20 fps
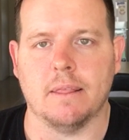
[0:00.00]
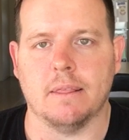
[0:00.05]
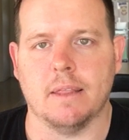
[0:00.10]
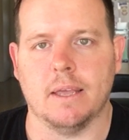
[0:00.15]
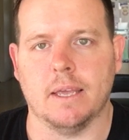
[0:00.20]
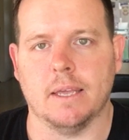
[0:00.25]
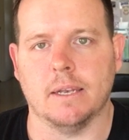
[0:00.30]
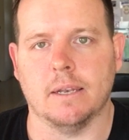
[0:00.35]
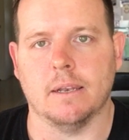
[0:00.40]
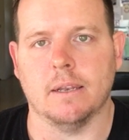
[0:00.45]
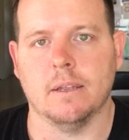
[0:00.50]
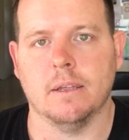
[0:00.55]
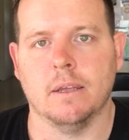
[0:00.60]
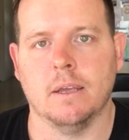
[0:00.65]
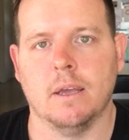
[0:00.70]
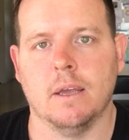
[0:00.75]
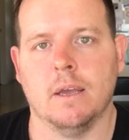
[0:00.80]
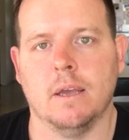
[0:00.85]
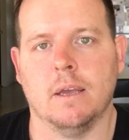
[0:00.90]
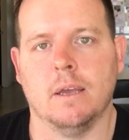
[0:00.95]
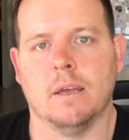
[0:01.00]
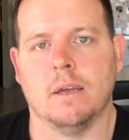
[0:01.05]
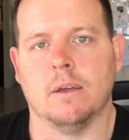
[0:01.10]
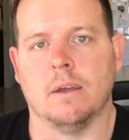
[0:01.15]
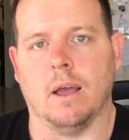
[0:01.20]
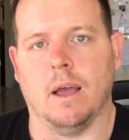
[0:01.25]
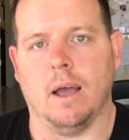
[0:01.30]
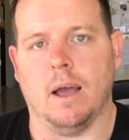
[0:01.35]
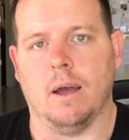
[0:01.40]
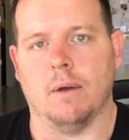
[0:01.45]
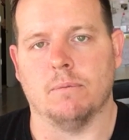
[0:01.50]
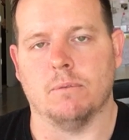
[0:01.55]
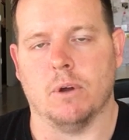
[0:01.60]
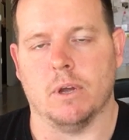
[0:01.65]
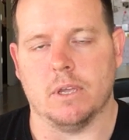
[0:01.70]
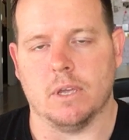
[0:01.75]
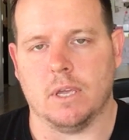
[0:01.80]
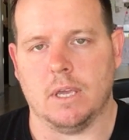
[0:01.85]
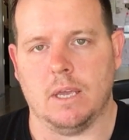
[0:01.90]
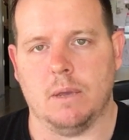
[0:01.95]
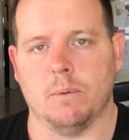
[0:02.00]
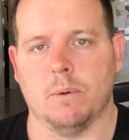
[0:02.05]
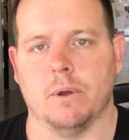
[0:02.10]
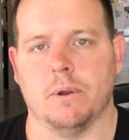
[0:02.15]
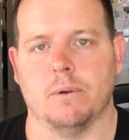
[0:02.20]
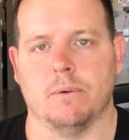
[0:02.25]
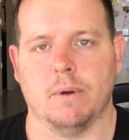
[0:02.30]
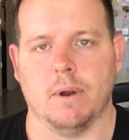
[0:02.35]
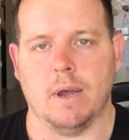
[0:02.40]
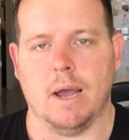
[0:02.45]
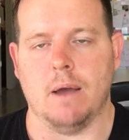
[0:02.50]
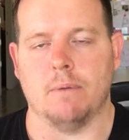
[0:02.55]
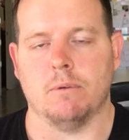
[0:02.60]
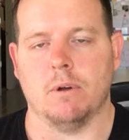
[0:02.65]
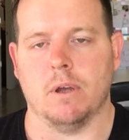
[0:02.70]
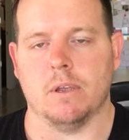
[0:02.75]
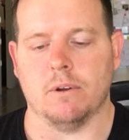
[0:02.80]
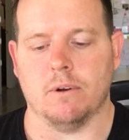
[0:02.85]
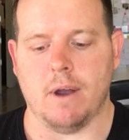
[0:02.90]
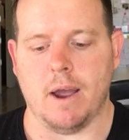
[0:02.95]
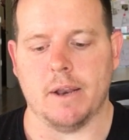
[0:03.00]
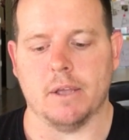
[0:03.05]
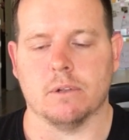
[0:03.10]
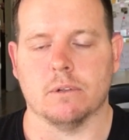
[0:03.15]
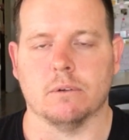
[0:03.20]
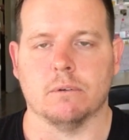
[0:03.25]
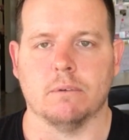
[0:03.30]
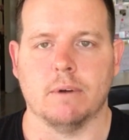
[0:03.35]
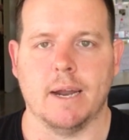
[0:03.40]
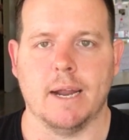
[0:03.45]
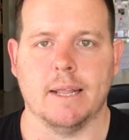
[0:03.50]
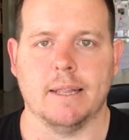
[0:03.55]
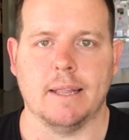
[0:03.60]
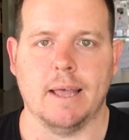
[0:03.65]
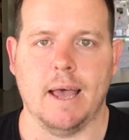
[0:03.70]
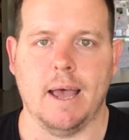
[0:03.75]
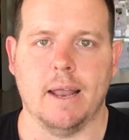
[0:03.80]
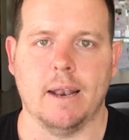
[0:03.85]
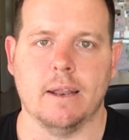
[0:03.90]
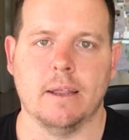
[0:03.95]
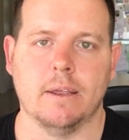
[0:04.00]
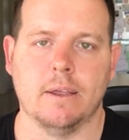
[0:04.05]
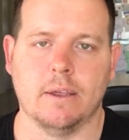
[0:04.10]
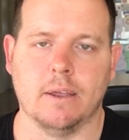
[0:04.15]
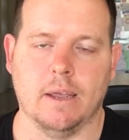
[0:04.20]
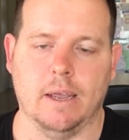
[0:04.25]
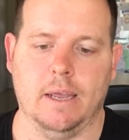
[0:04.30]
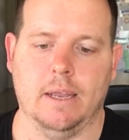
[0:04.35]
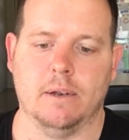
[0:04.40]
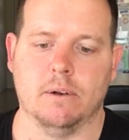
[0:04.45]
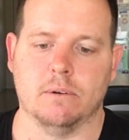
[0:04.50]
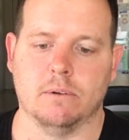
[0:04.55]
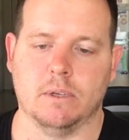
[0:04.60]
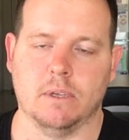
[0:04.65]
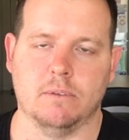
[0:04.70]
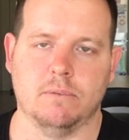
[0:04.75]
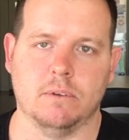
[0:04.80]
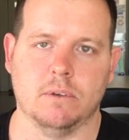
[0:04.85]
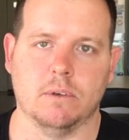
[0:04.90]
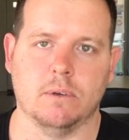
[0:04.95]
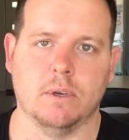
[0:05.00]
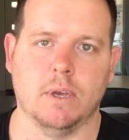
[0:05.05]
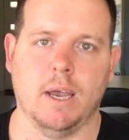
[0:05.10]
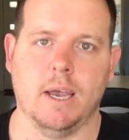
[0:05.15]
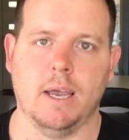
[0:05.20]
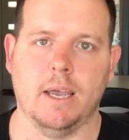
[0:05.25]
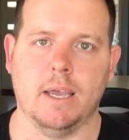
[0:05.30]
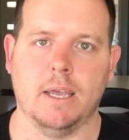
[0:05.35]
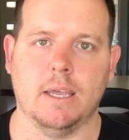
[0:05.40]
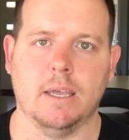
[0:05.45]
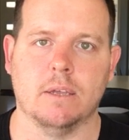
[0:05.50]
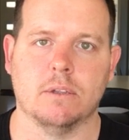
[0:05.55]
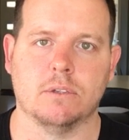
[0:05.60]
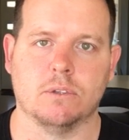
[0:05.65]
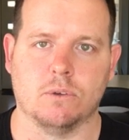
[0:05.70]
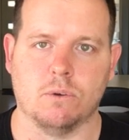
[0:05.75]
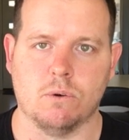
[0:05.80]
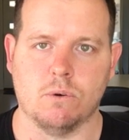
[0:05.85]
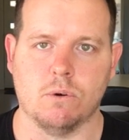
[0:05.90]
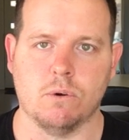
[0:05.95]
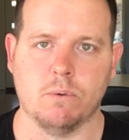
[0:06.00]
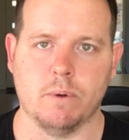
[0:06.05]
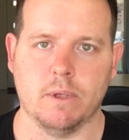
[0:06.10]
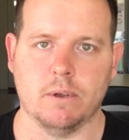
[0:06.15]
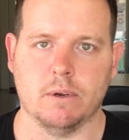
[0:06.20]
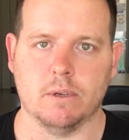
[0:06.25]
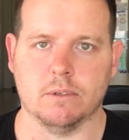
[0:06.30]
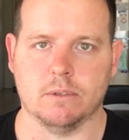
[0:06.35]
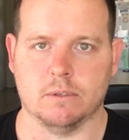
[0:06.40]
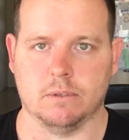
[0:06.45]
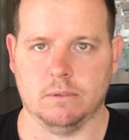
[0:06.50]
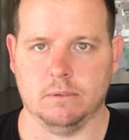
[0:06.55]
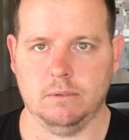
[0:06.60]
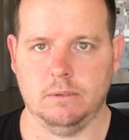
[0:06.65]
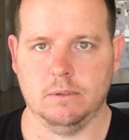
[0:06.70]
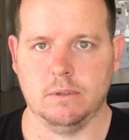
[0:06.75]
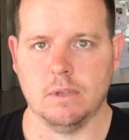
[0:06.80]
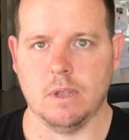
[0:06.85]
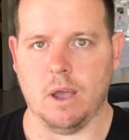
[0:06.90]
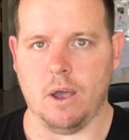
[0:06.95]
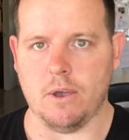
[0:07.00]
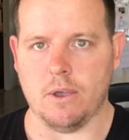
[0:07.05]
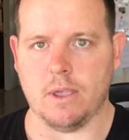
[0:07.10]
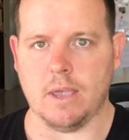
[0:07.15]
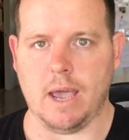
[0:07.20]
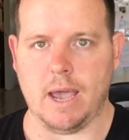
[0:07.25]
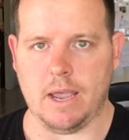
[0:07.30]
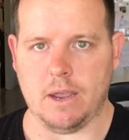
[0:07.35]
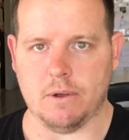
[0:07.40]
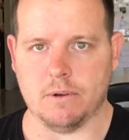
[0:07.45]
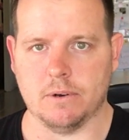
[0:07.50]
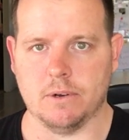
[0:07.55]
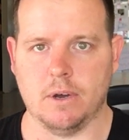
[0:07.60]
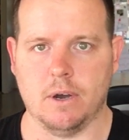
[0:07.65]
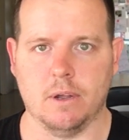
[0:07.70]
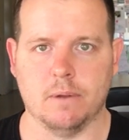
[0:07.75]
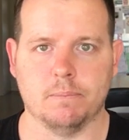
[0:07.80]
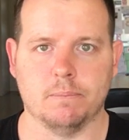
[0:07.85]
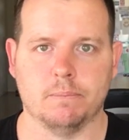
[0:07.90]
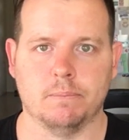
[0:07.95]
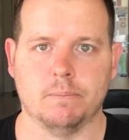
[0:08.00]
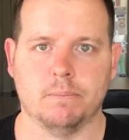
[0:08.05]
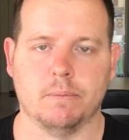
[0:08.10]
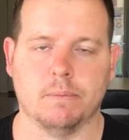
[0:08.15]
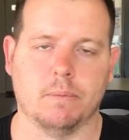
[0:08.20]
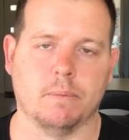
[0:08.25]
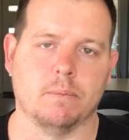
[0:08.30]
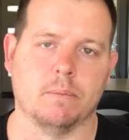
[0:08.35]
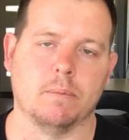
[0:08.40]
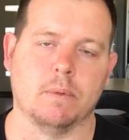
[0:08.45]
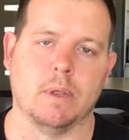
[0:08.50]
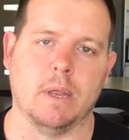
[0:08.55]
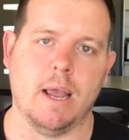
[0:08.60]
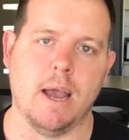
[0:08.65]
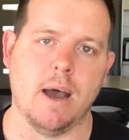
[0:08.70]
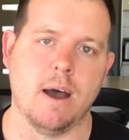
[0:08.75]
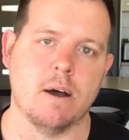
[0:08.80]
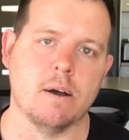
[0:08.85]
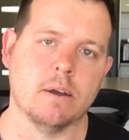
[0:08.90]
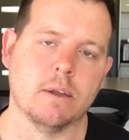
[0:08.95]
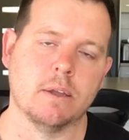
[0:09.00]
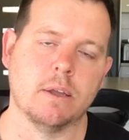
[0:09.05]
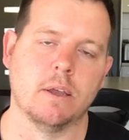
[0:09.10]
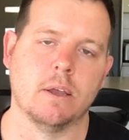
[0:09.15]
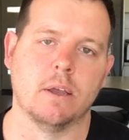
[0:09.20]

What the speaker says: and then write your article around that, and it'll give you a score whether it's okay or not. Now,